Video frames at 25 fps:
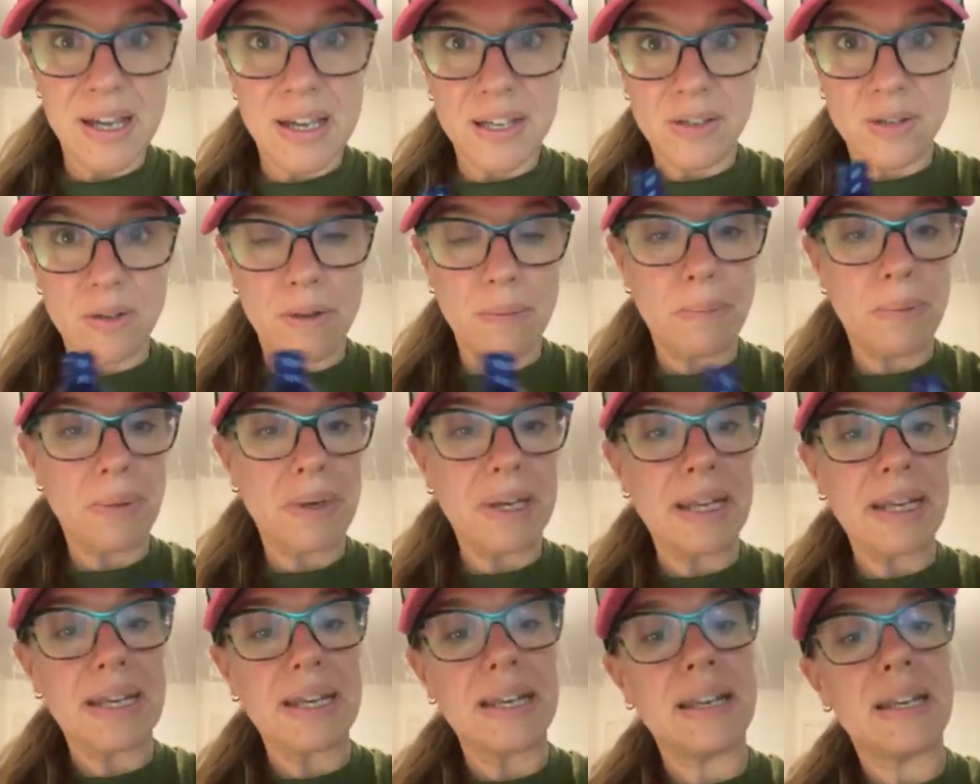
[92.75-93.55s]
So I'm
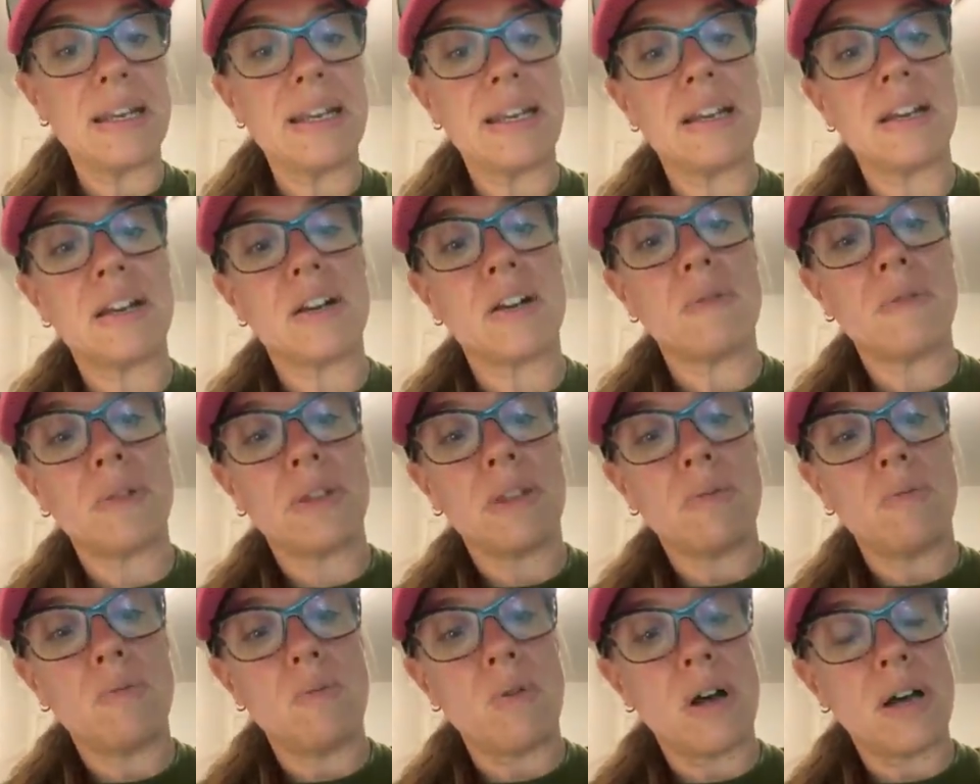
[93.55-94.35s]
putting it in here
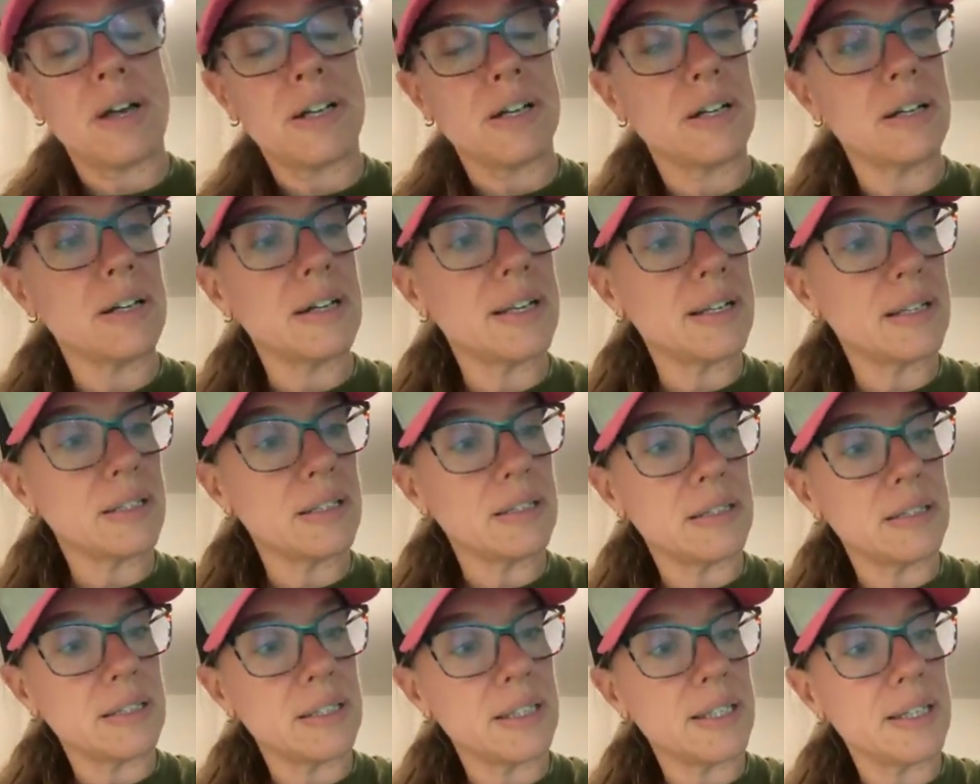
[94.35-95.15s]
with the water and
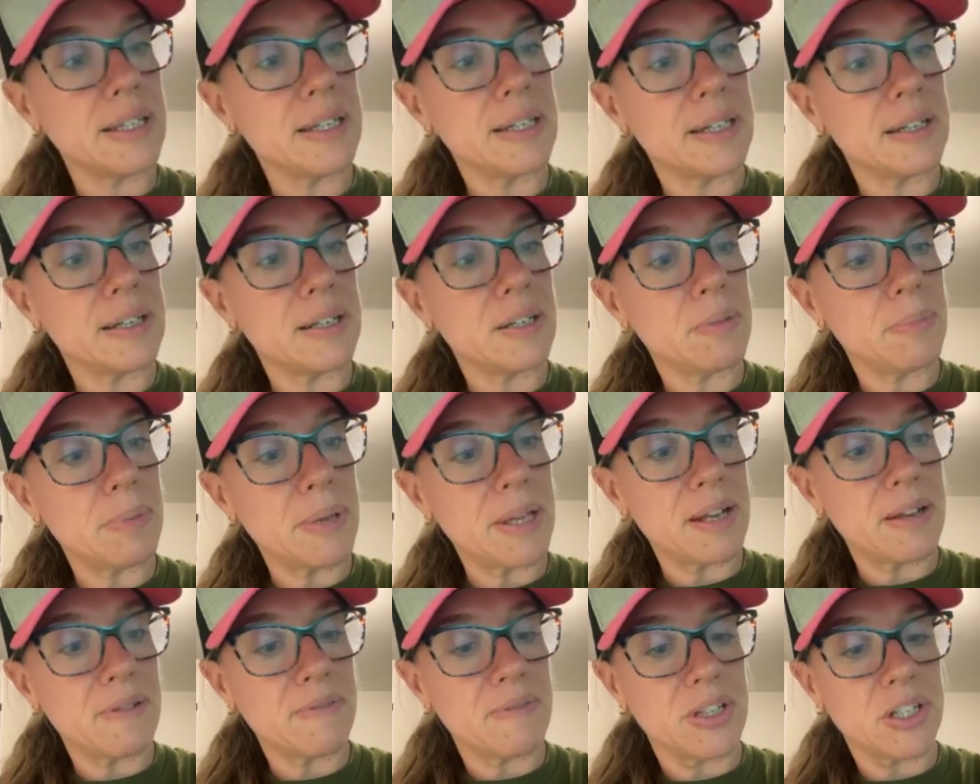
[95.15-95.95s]
a little
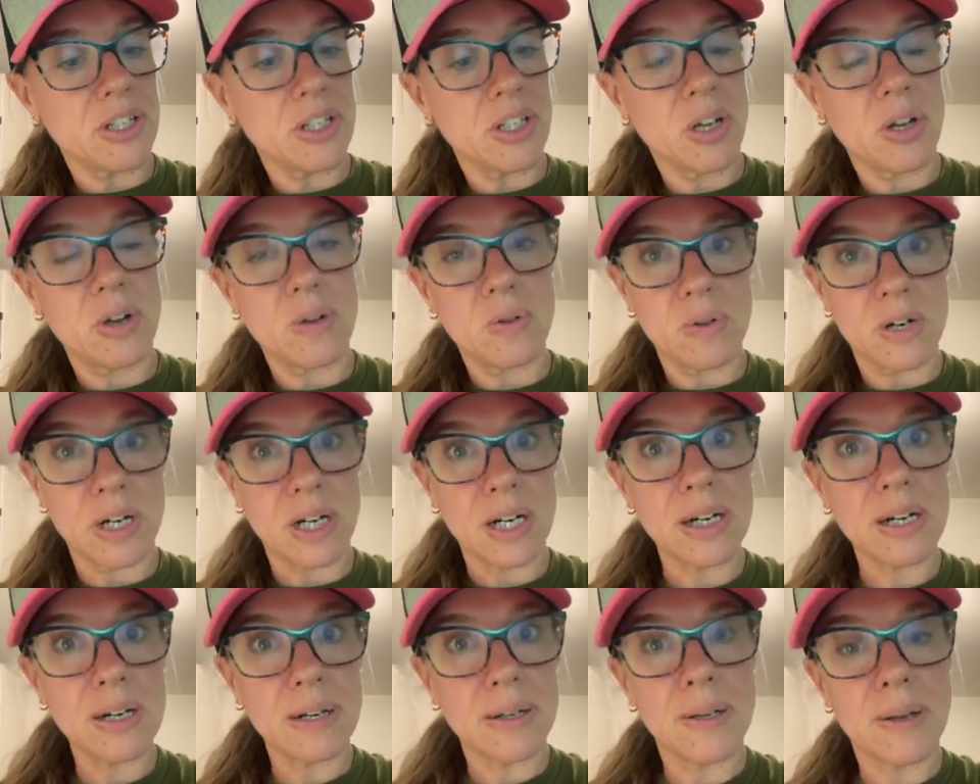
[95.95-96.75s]
bit of the
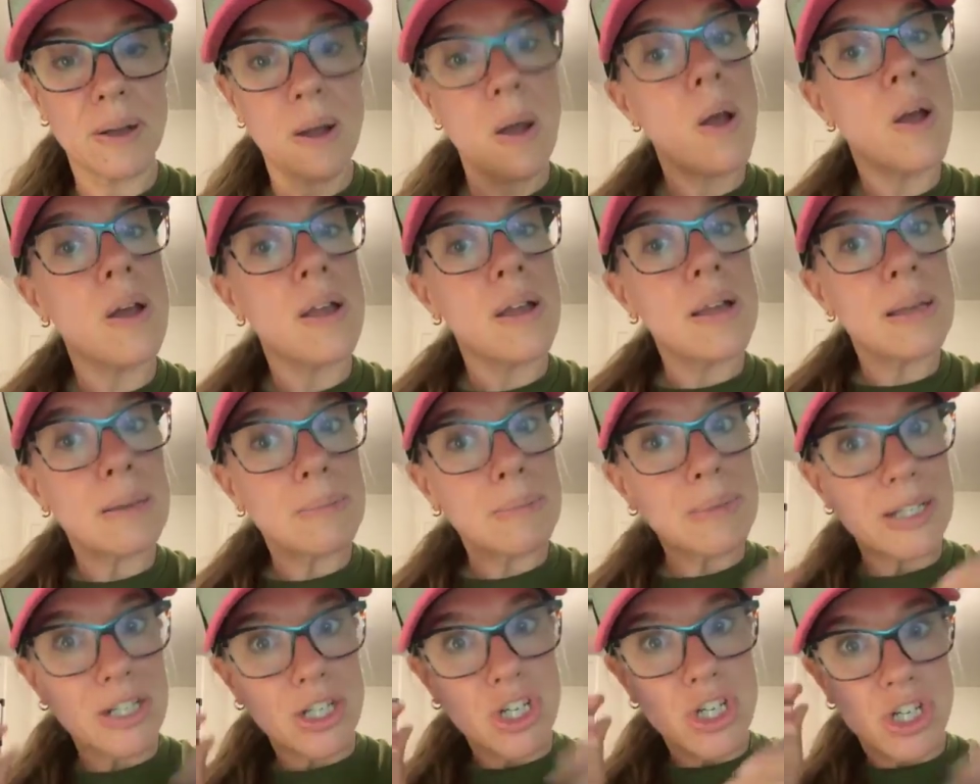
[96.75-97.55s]
toner.
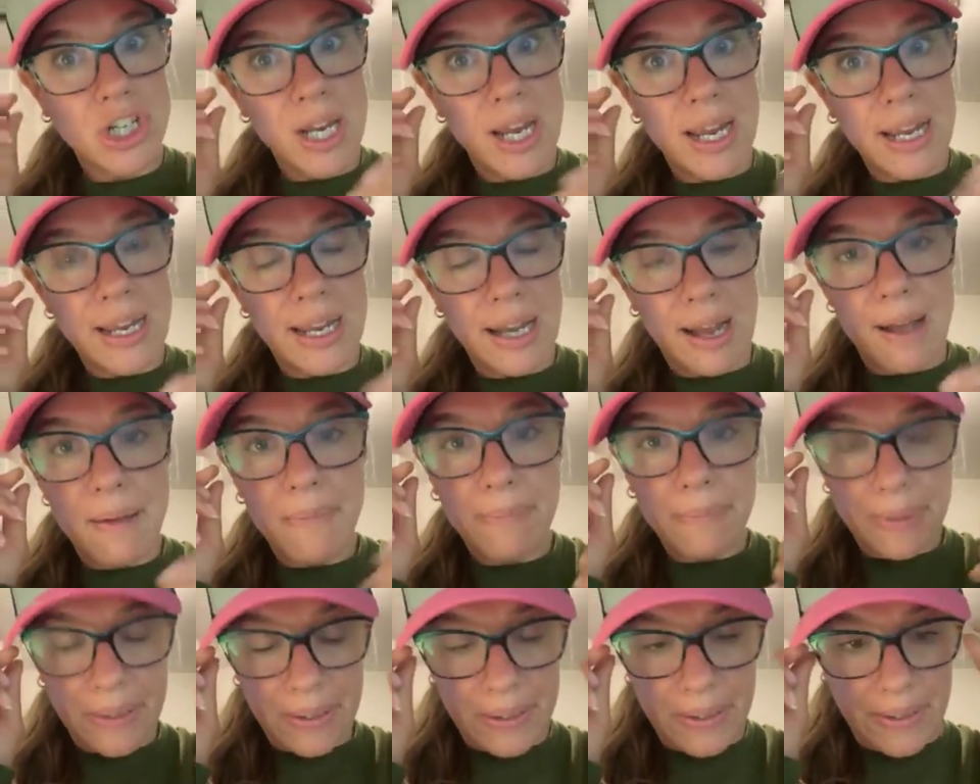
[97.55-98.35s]
I'm going to shake it
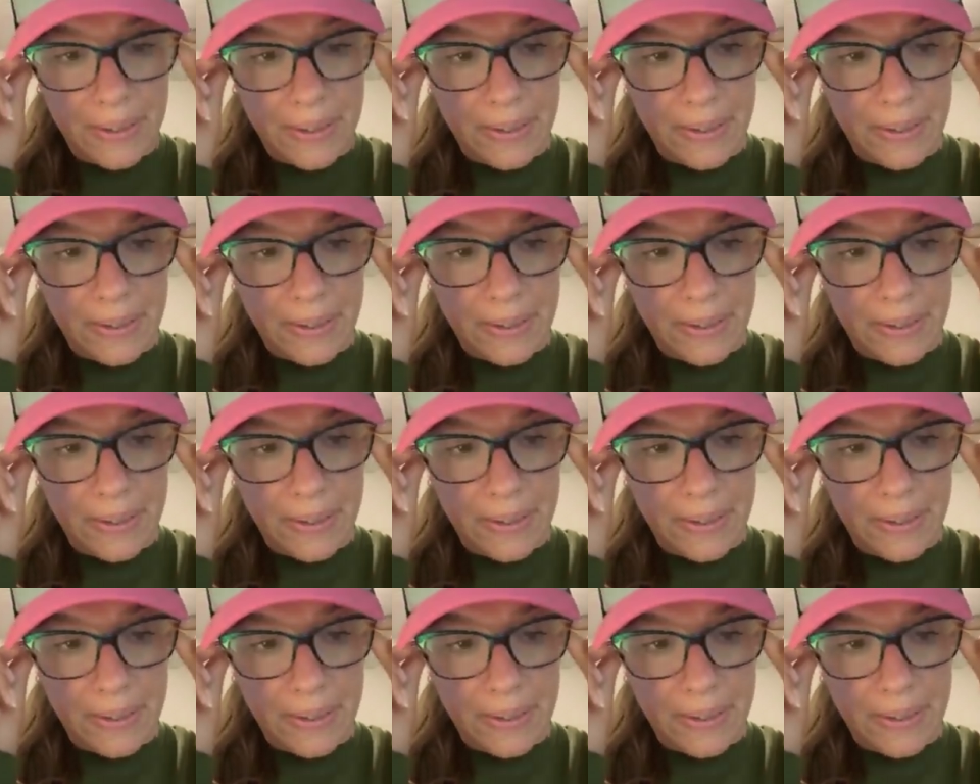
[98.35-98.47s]
up.